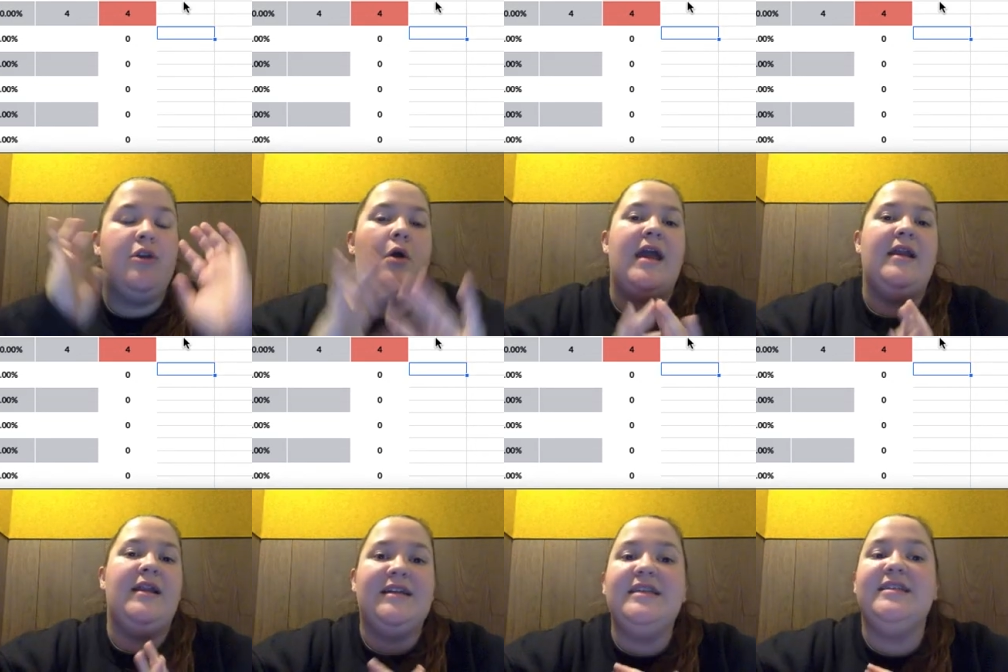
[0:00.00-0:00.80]
and
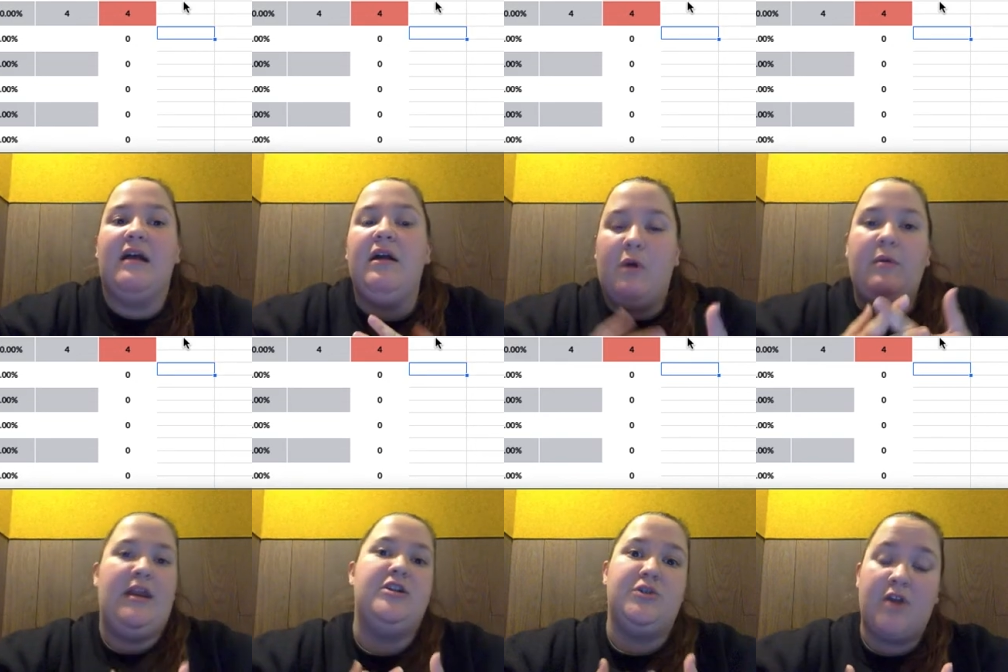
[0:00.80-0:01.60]
that's exactly what we need
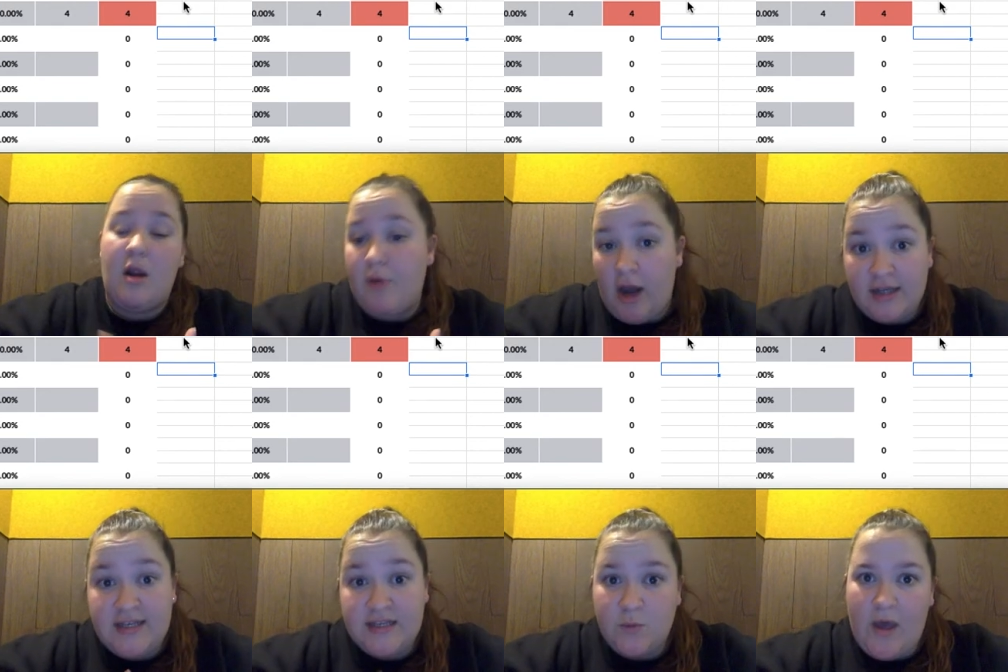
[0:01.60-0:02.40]
to do with our products
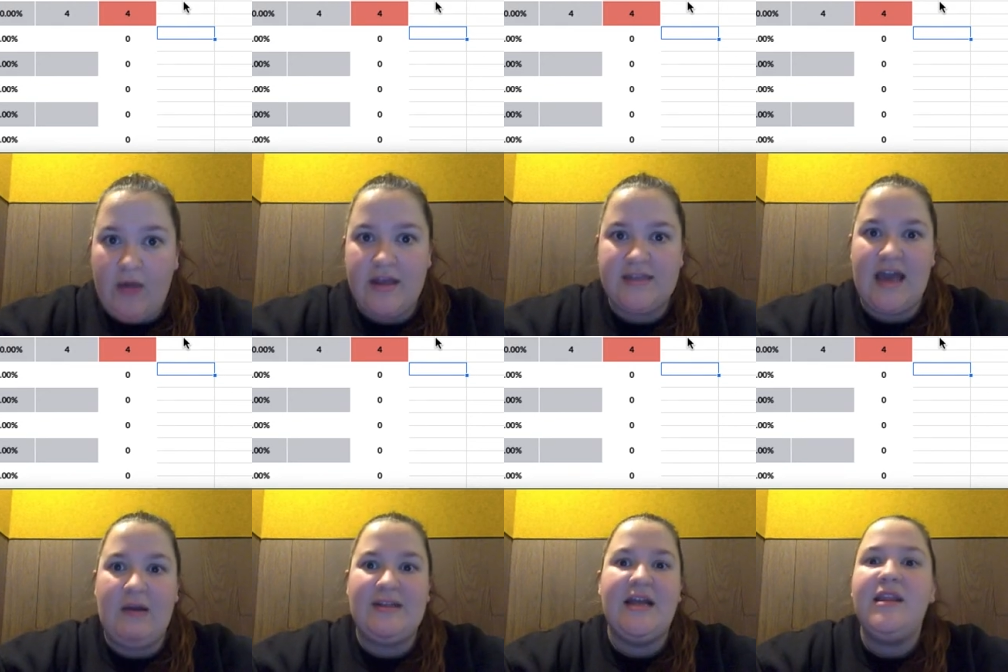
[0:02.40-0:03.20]
as well, is that
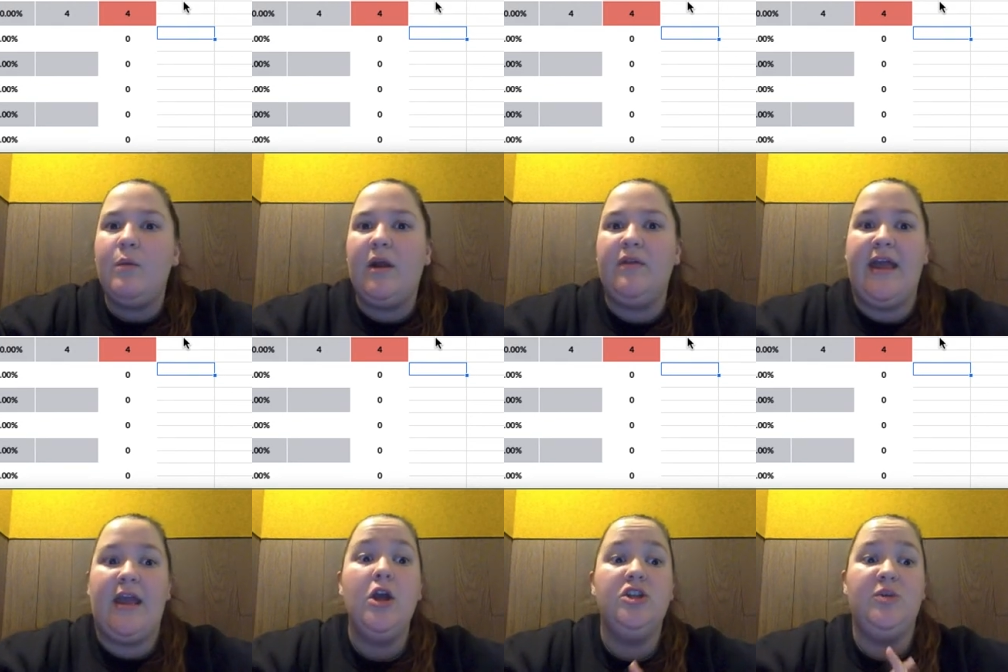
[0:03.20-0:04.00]
it's not that we're like
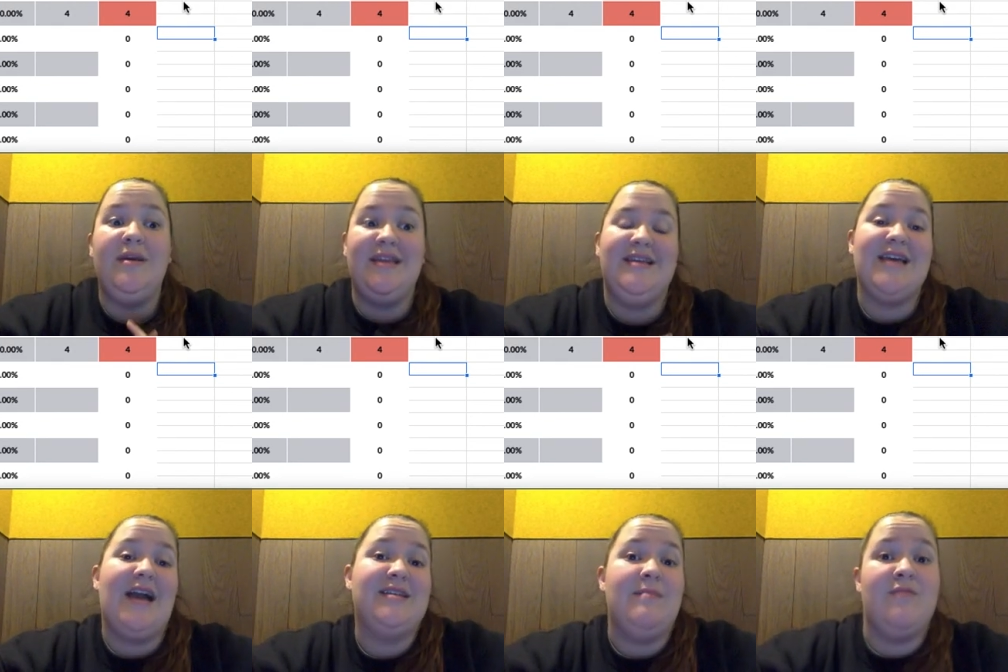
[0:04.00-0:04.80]
doing the
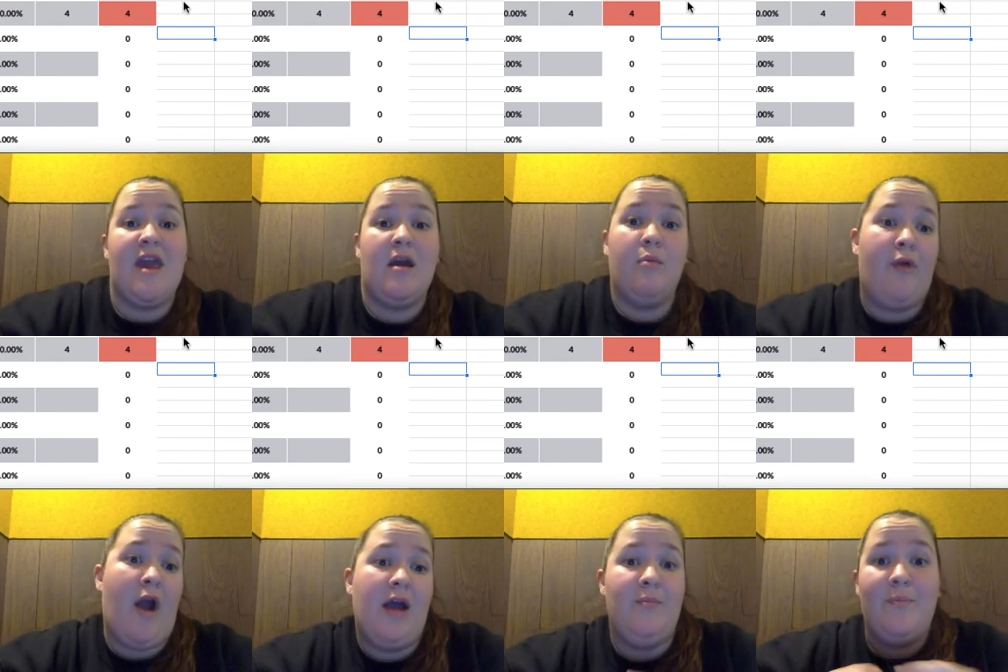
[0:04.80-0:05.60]
exact same thing
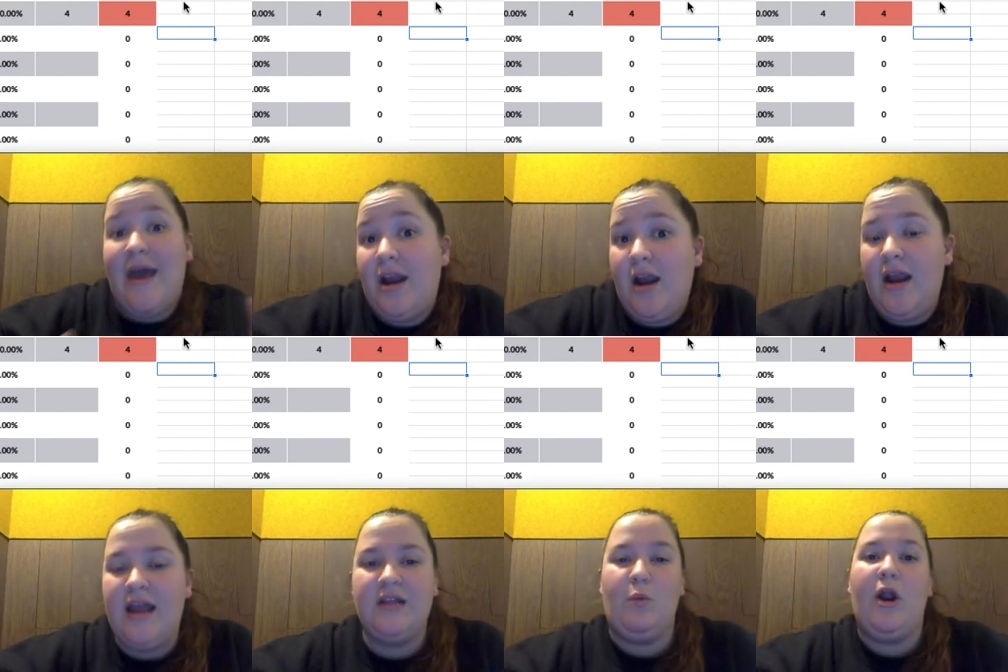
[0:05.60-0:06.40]
abroad better,
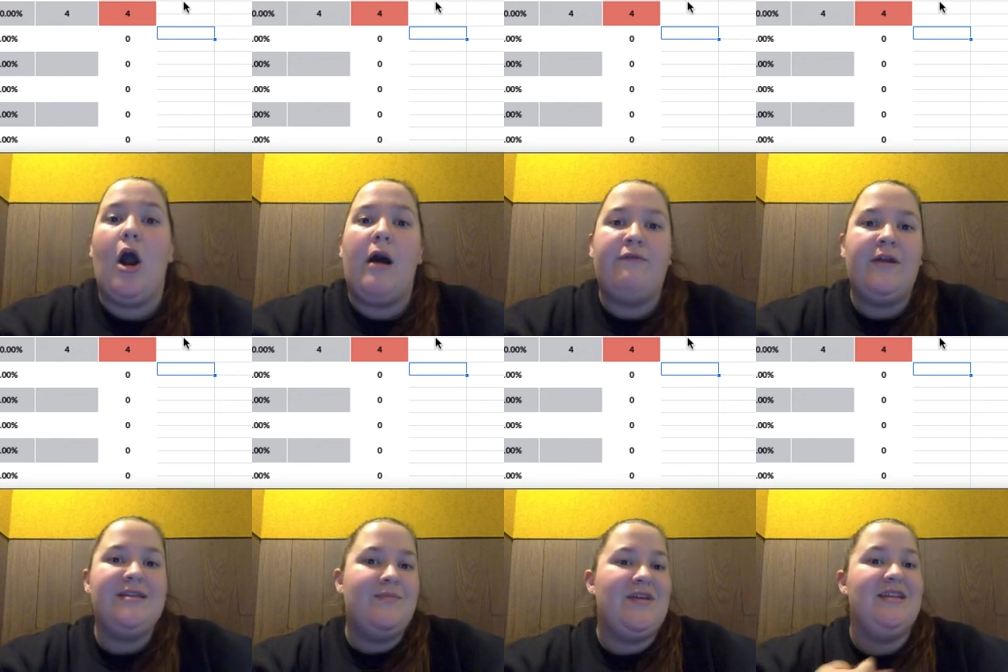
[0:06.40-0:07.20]
we're offering
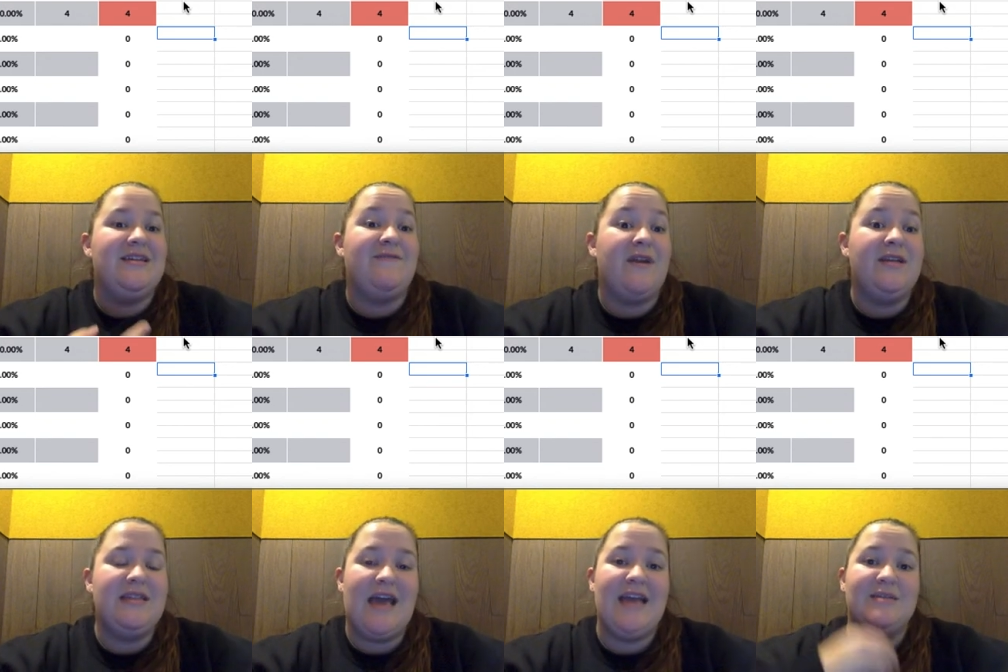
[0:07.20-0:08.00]
something different
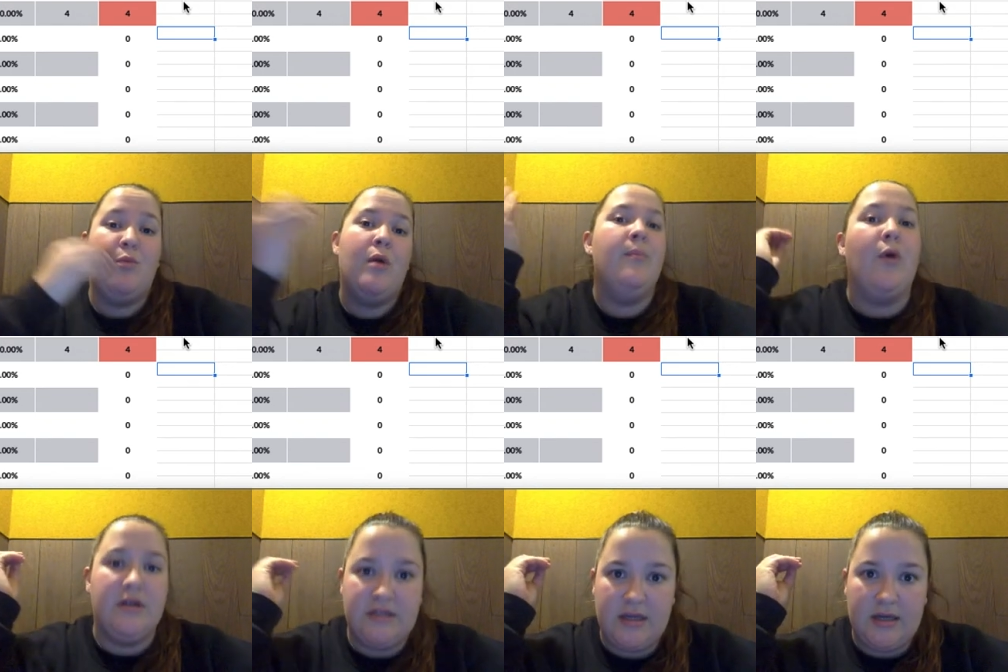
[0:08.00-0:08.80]
that is more important
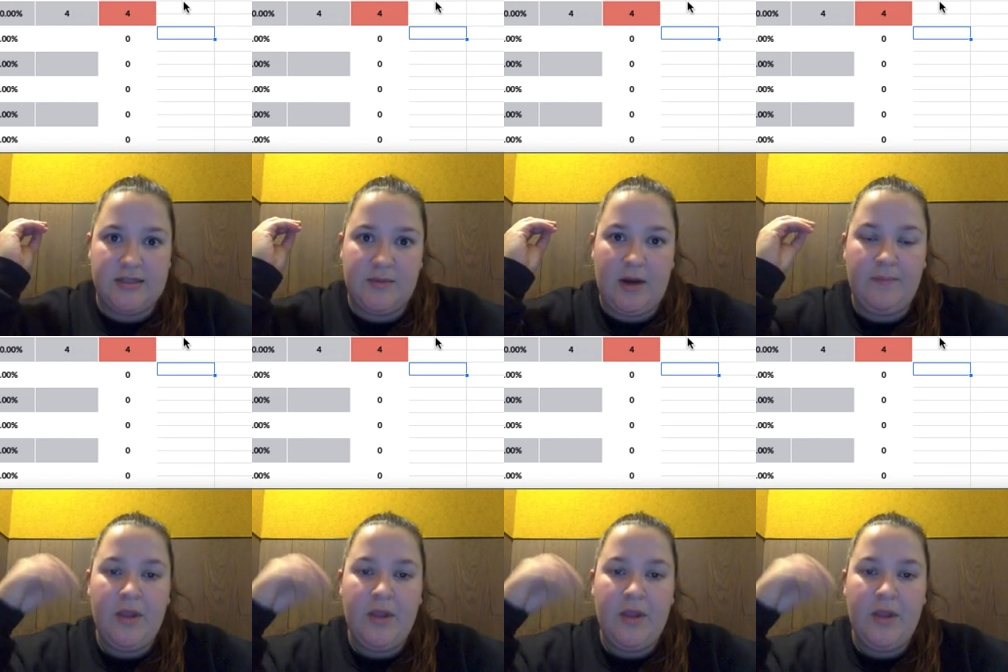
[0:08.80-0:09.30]
to the customer.